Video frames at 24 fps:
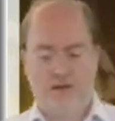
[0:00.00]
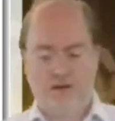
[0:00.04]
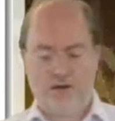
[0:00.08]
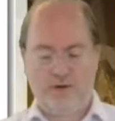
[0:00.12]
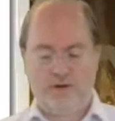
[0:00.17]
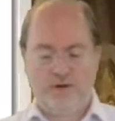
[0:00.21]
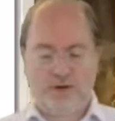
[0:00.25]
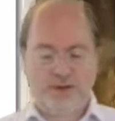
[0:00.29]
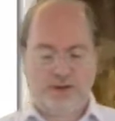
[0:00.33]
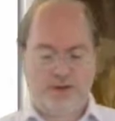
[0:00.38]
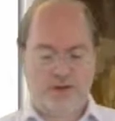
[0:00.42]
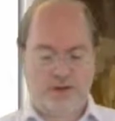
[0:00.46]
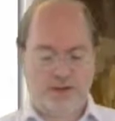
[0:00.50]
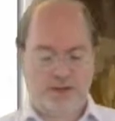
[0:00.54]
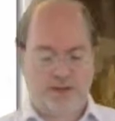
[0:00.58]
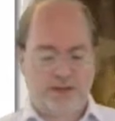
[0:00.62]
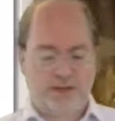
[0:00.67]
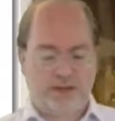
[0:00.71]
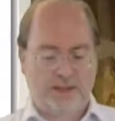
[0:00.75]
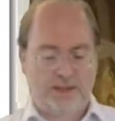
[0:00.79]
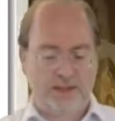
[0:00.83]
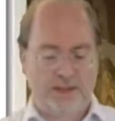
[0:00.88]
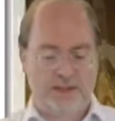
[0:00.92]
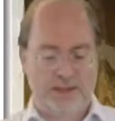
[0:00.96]
of what a
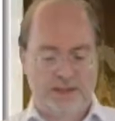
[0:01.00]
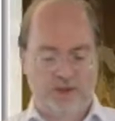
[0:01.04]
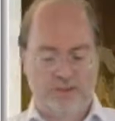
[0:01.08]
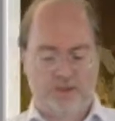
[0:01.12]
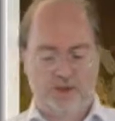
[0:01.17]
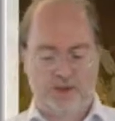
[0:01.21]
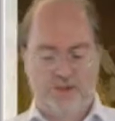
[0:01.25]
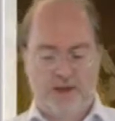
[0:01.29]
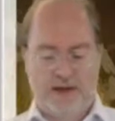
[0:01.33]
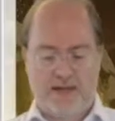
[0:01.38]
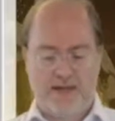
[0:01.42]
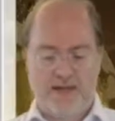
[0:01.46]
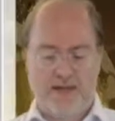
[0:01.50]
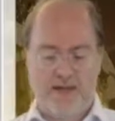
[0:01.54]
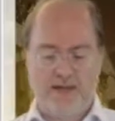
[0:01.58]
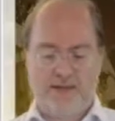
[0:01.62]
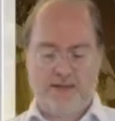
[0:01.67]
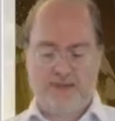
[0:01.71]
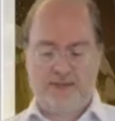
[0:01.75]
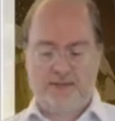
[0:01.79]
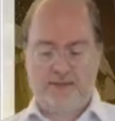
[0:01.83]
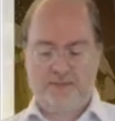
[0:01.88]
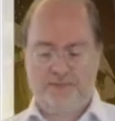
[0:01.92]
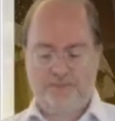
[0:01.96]
symmetric net with bag
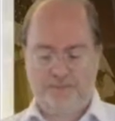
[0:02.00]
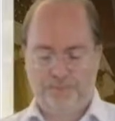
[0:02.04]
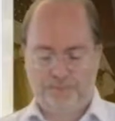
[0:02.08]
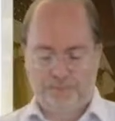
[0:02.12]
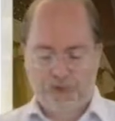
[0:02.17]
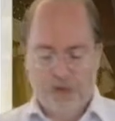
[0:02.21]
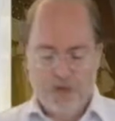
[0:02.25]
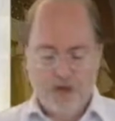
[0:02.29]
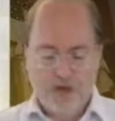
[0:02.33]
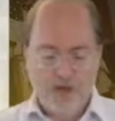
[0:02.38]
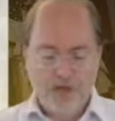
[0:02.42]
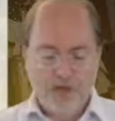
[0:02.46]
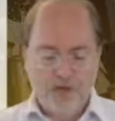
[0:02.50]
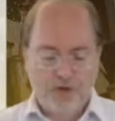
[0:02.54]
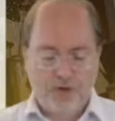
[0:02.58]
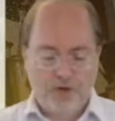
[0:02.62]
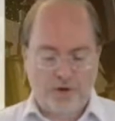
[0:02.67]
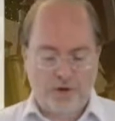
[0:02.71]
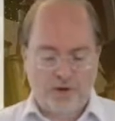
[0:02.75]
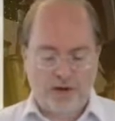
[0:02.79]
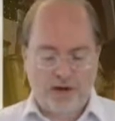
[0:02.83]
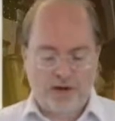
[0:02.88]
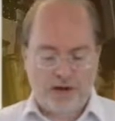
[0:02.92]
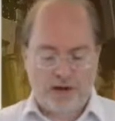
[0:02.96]
is.
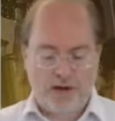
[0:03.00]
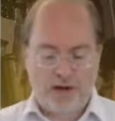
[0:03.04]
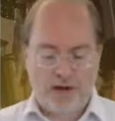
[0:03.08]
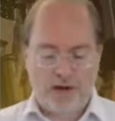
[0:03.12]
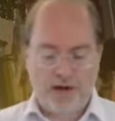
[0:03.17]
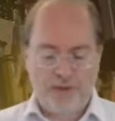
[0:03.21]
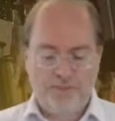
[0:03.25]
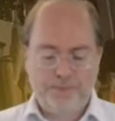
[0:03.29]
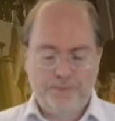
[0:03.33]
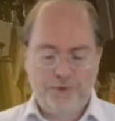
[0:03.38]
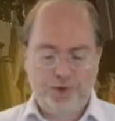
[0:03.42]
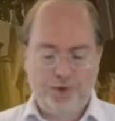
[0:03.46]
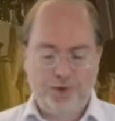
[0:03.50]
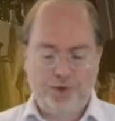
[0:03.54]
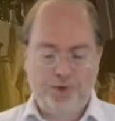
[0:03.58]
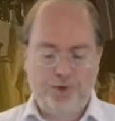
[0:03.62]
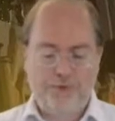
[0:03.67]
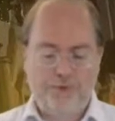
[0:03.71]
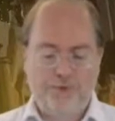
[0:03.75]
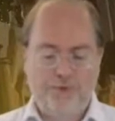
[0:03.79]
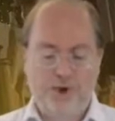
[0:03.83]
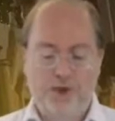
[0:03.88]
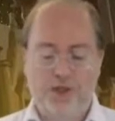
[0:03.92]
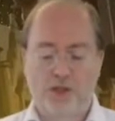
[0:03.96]
So here,
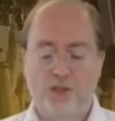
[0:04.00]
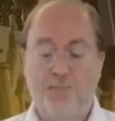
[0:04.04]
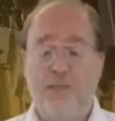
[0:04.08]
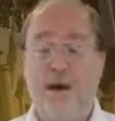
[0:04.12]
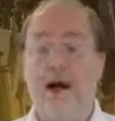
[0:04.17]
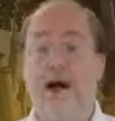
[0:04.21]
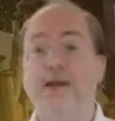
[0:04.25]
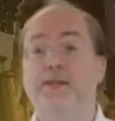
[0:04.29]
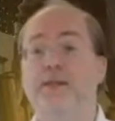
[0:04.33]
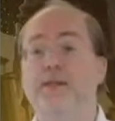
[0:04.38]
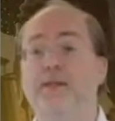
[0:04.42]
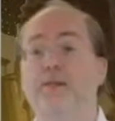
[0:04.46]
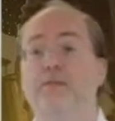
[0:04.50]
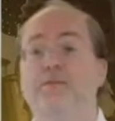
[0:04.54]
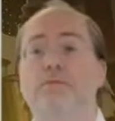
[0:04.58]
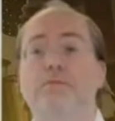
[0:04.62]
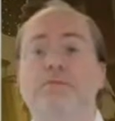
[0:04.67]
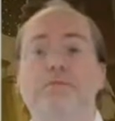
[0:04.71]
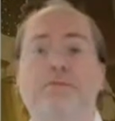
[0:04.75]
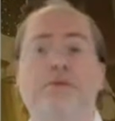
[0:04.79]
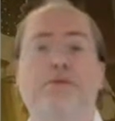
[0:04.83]
the first part,